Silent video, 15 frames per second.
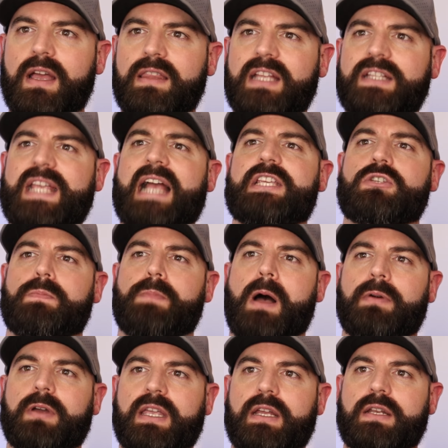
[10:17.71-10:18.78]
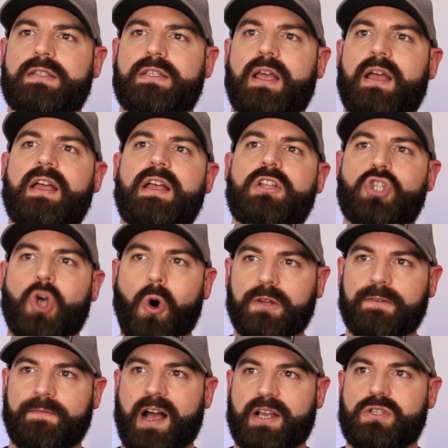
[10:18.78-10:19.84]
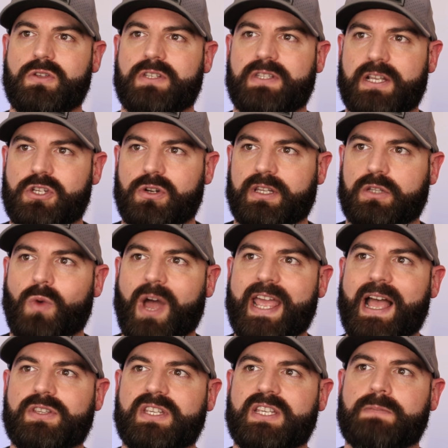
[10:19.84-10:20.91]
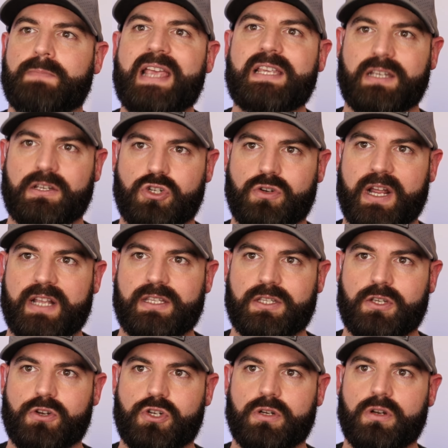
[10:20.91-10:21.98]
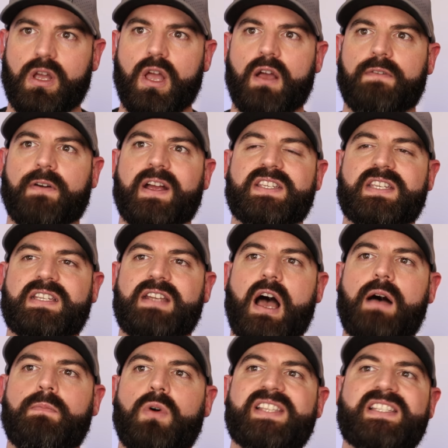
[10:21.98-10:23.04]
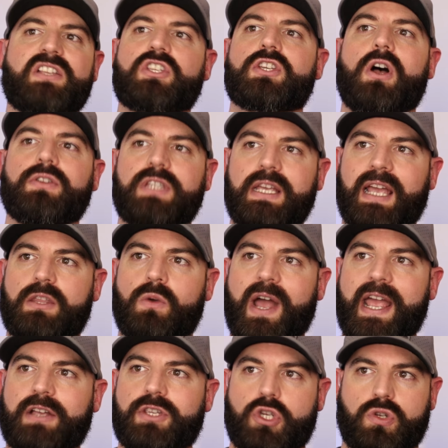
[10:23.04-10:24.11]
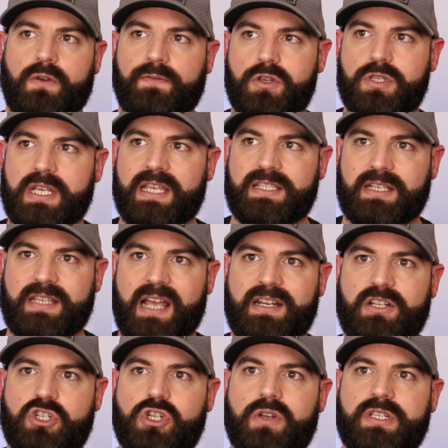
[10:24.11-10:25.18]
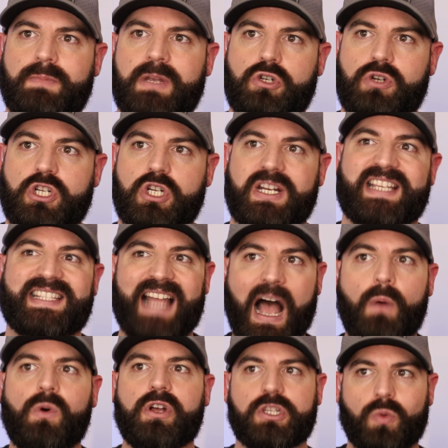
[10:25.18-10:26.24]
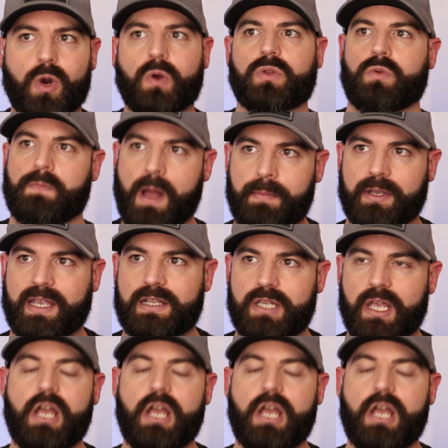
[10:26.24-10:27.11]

The Texas Republicans told Fox News Digital that the White House's space constraints assertion for his snub is insulting and the White House is refusing his attendance shows the administration is not willing to work with Republicans